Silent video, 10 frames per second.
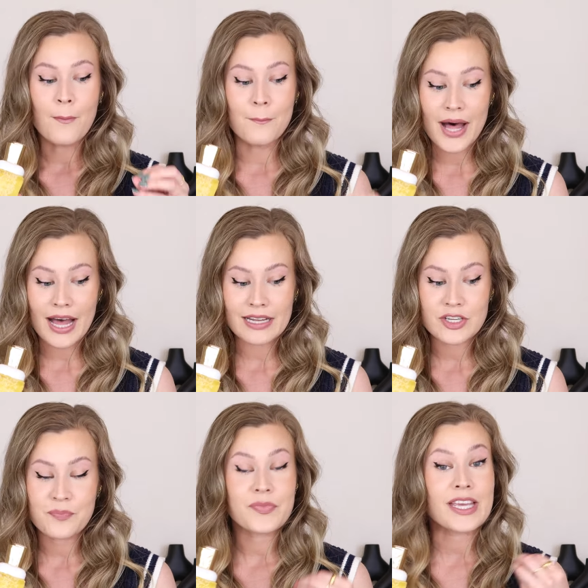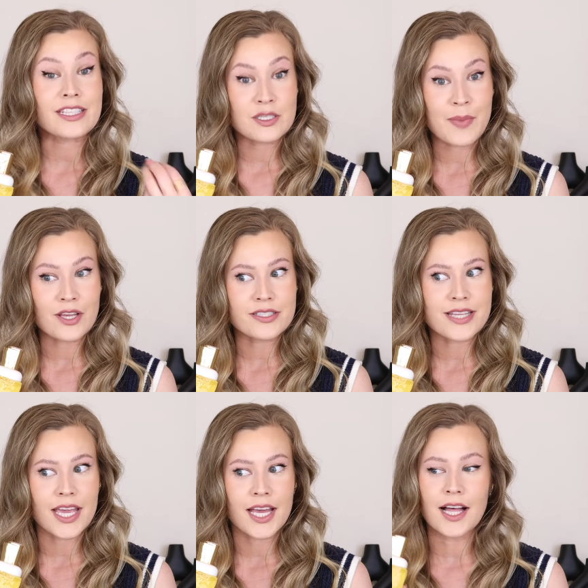but it smells
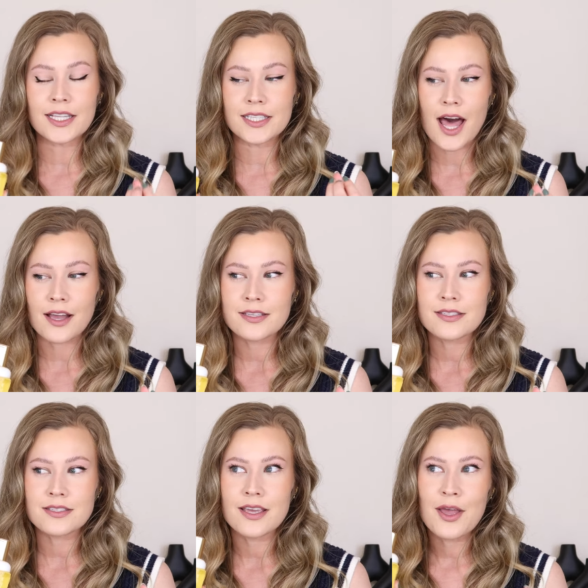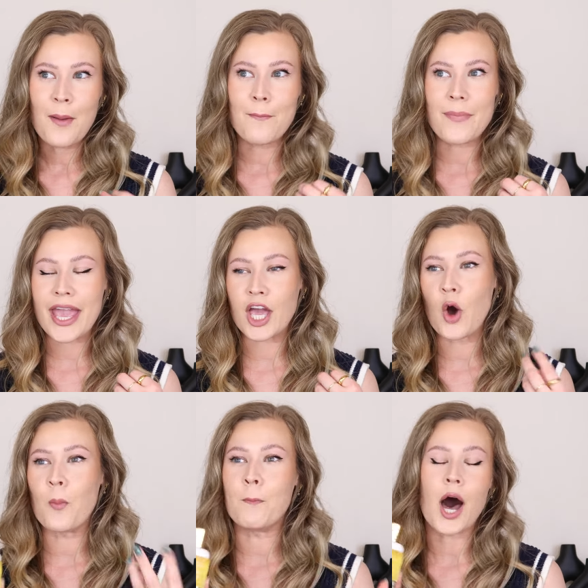like a luxe
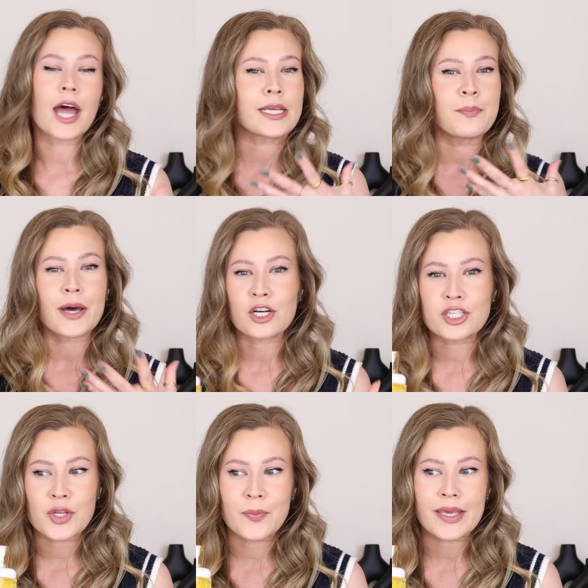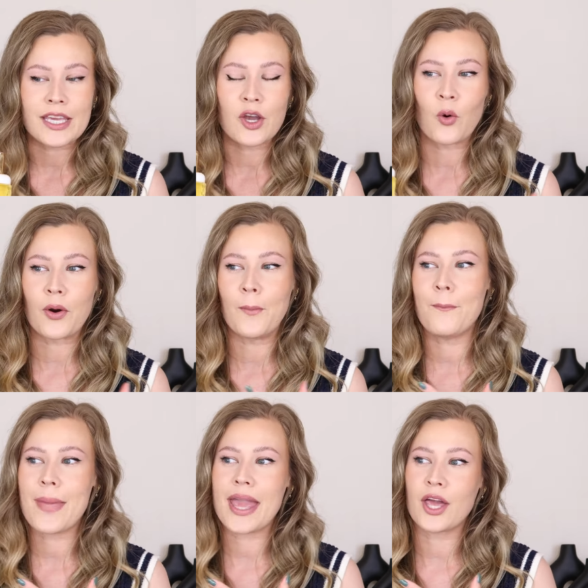mango body butter to me or a
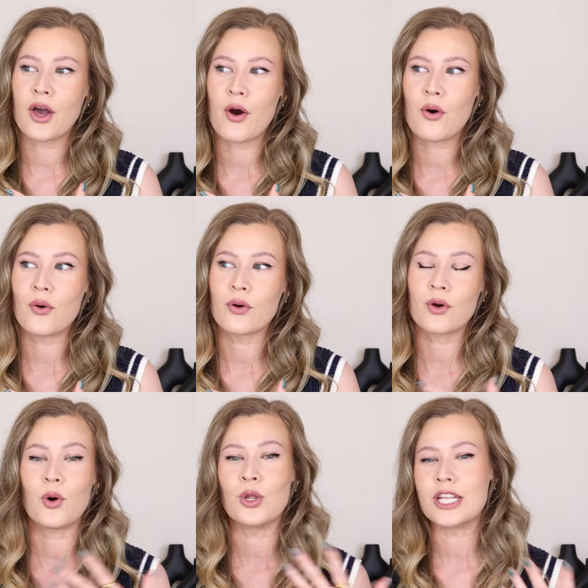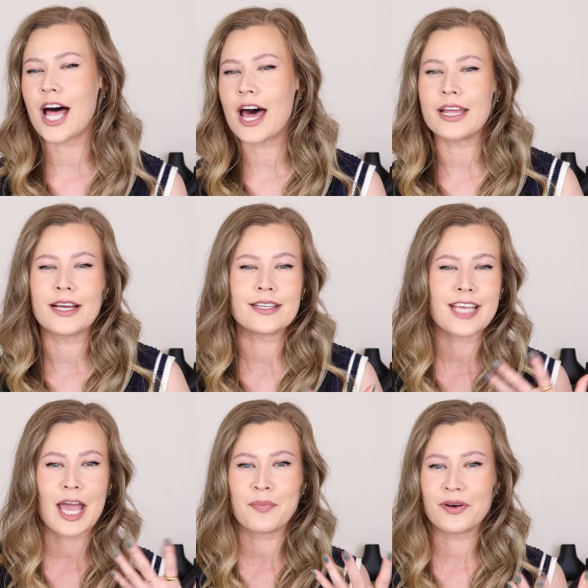mango colada
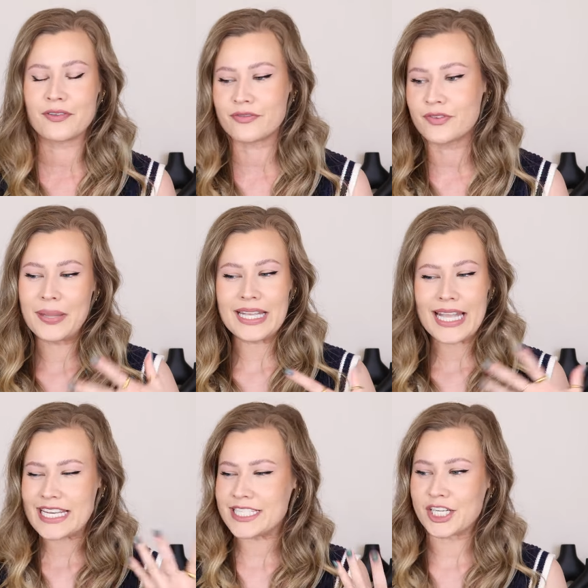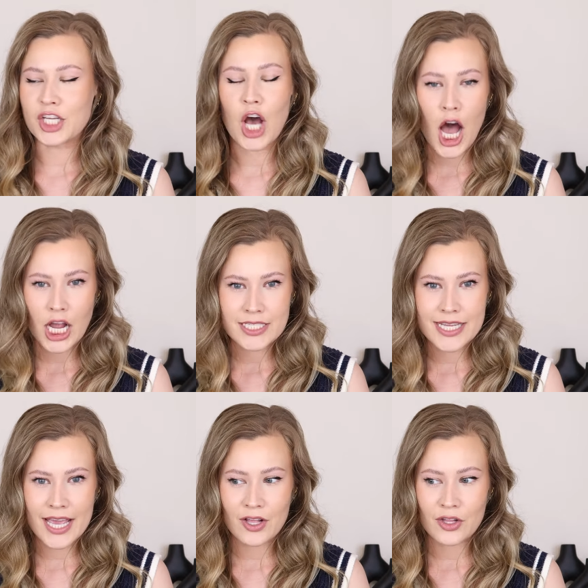type of blended
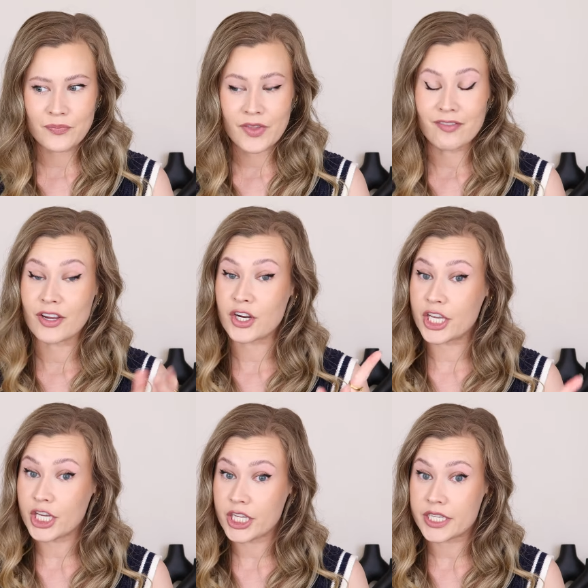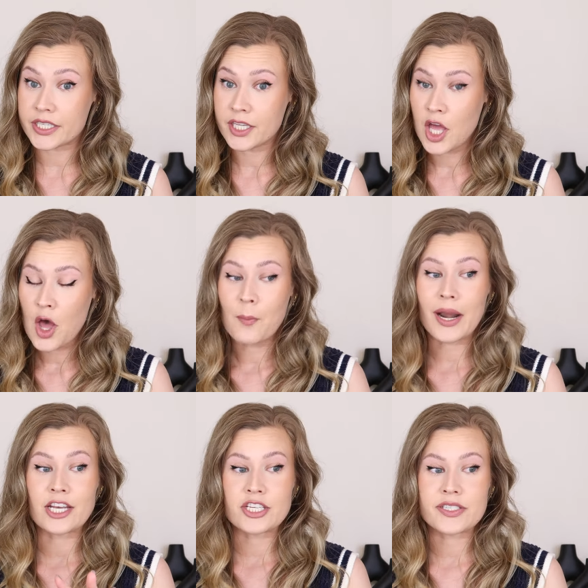cocktail. Very good,
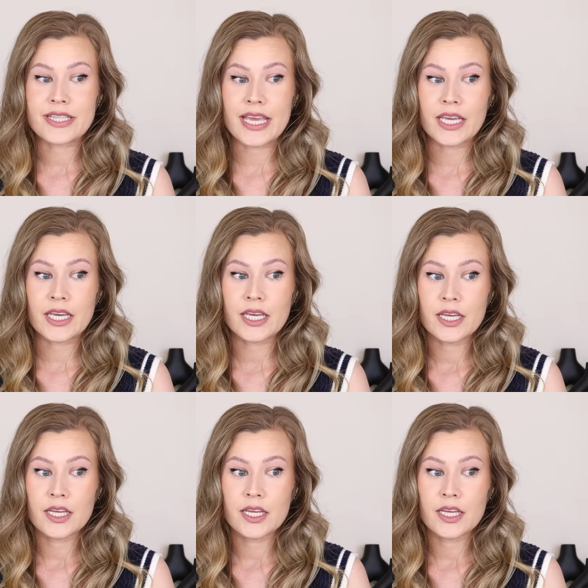but I just think